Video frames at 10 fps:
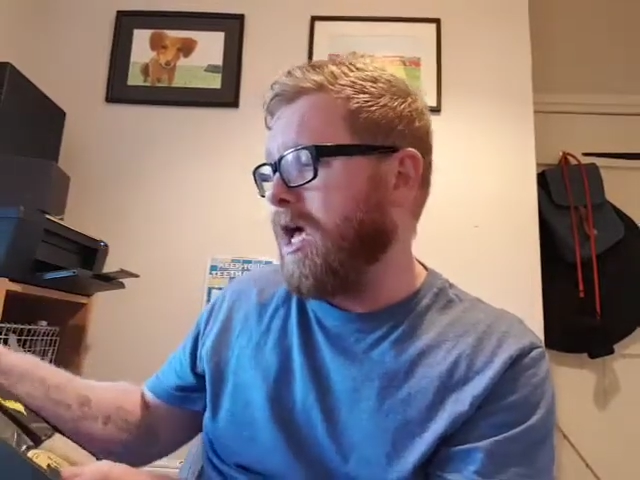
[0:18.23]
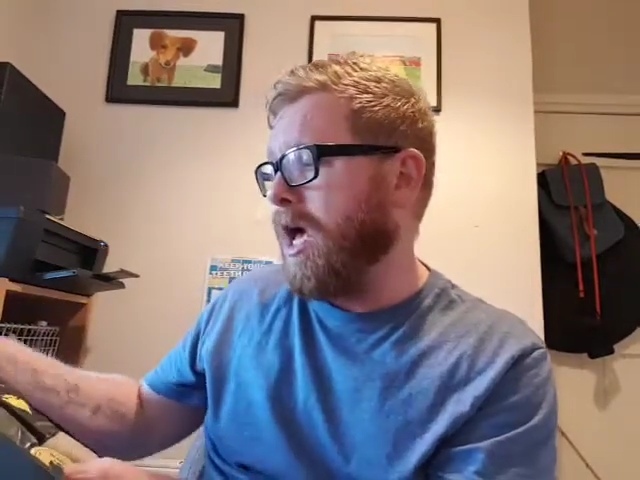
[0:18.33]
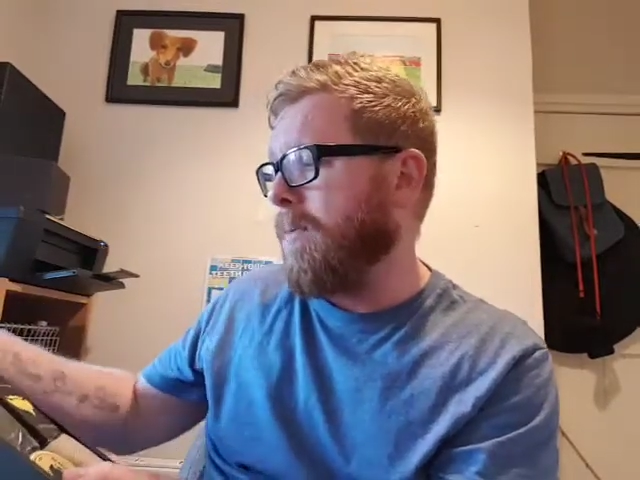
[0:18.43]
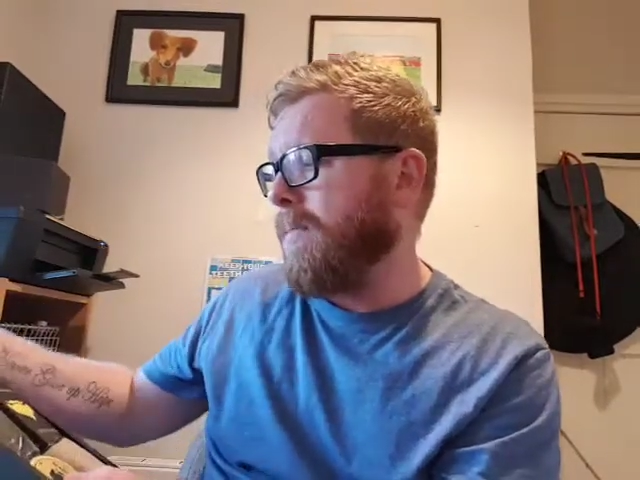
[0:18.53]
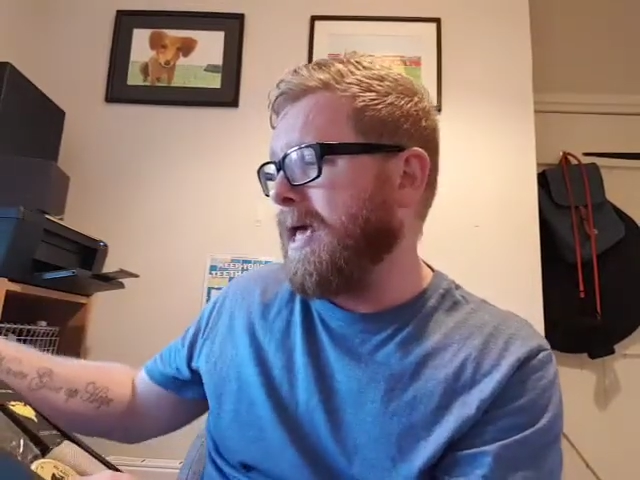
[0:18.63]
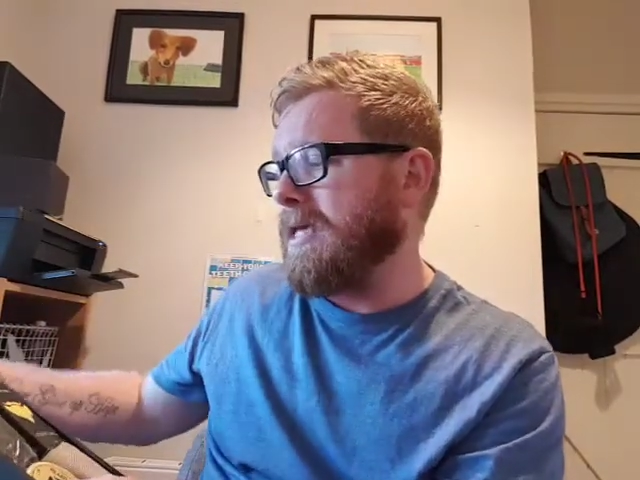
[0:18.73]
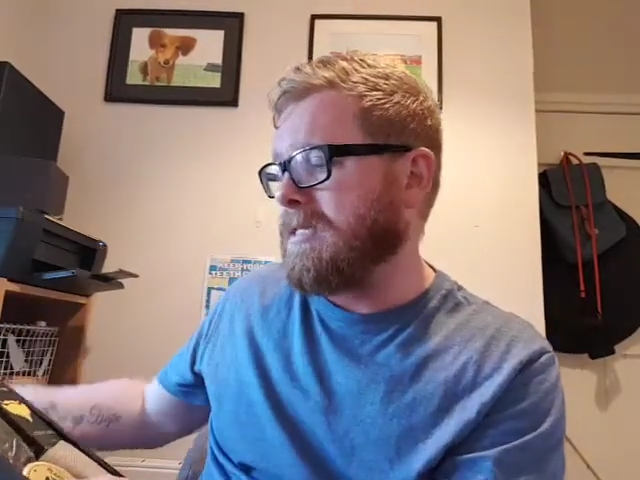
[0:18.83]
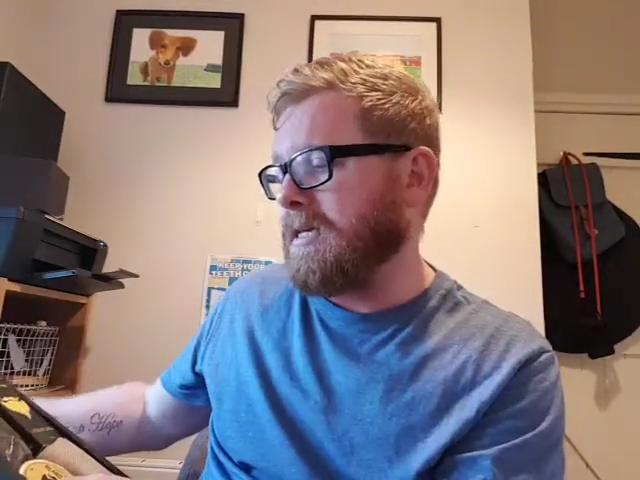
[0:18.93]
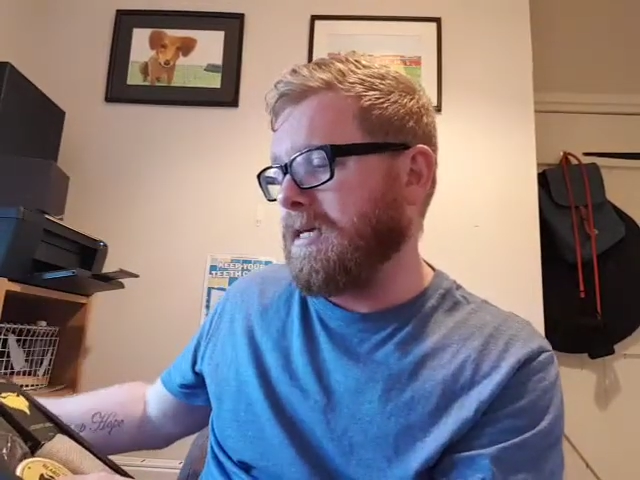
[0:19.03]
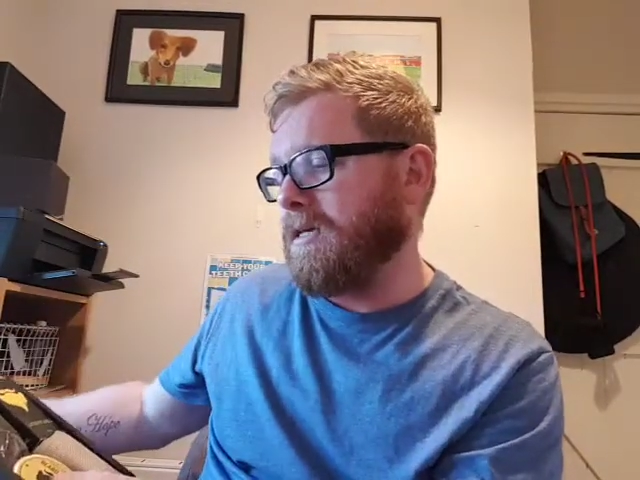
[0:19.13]

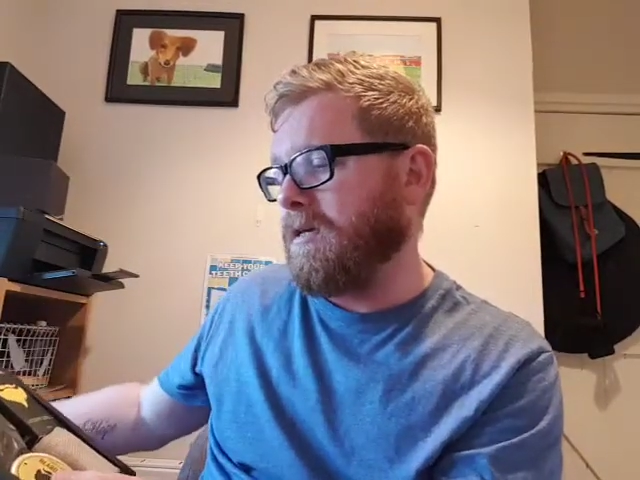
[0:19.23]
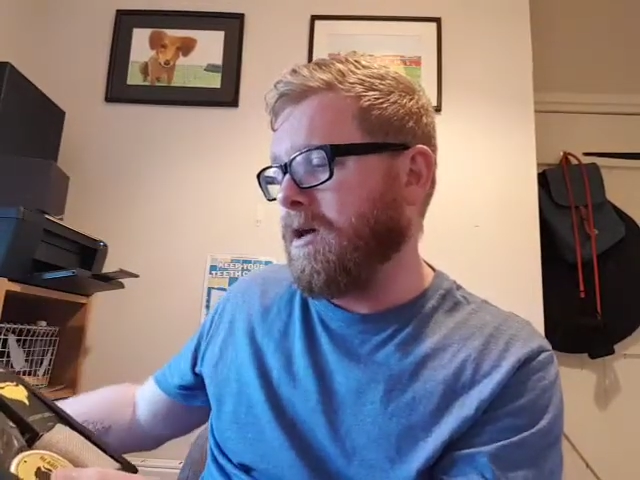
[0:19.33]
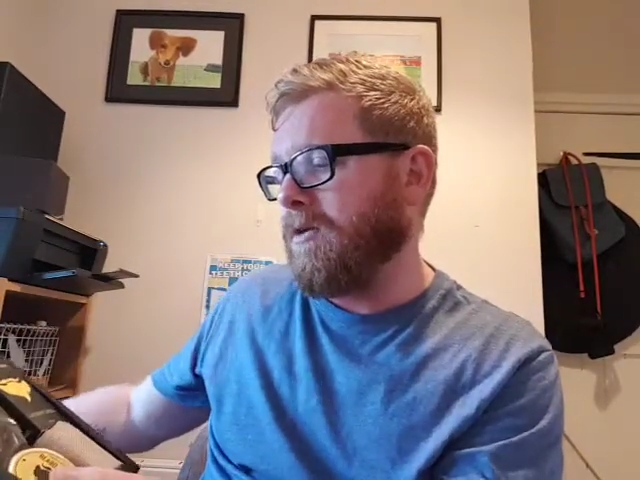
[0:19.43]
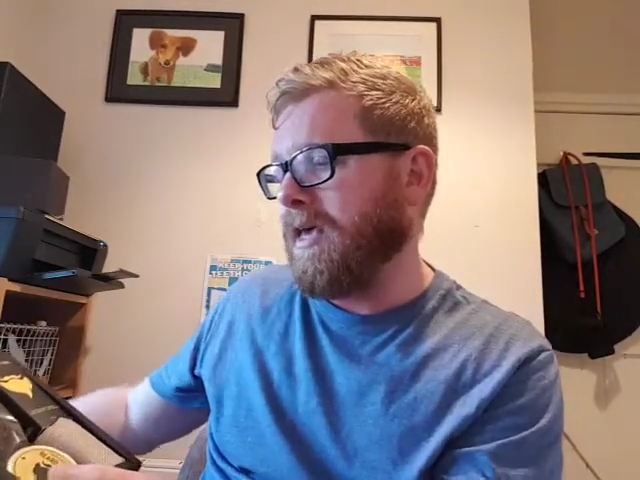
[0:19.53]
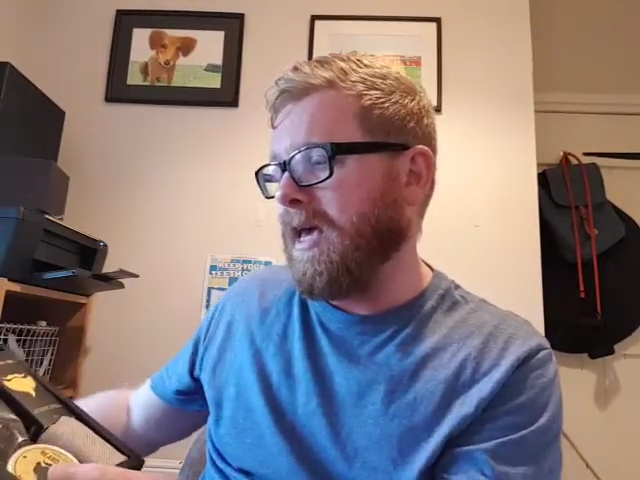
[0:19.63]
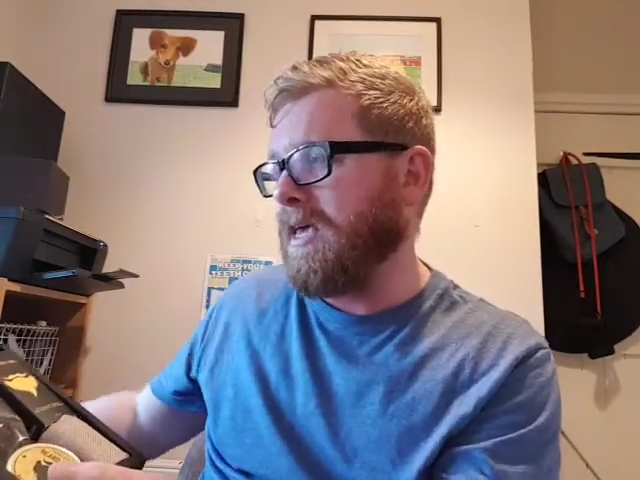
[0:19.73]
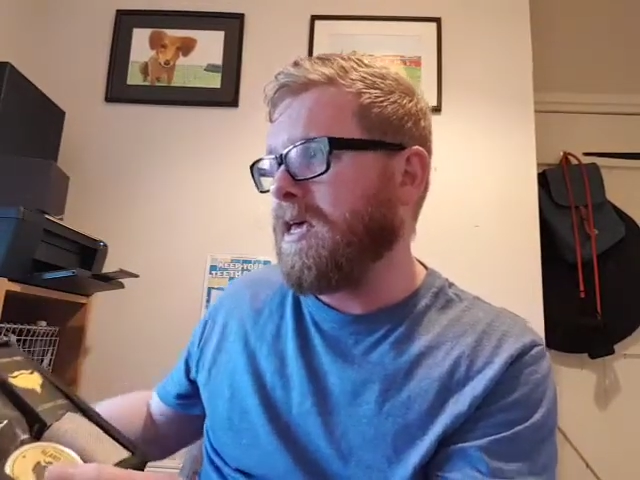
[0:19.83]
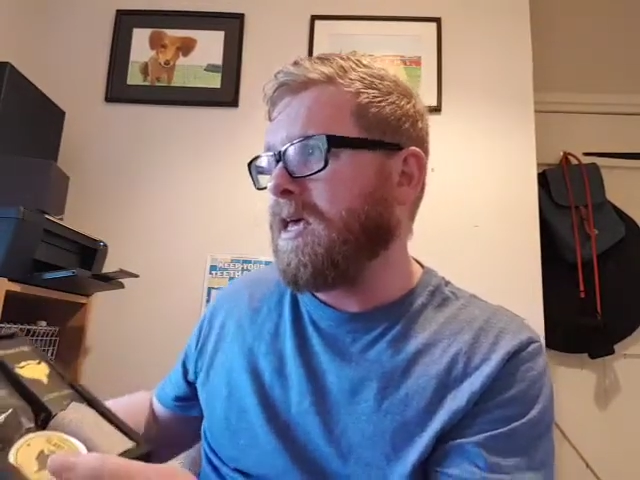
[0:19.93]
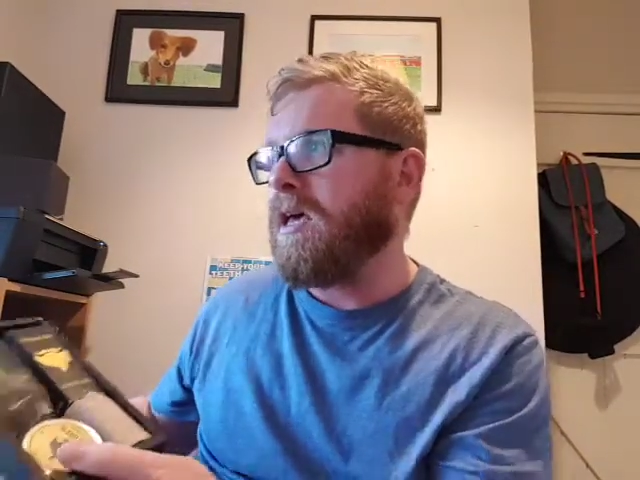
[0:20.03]
amazing, okay?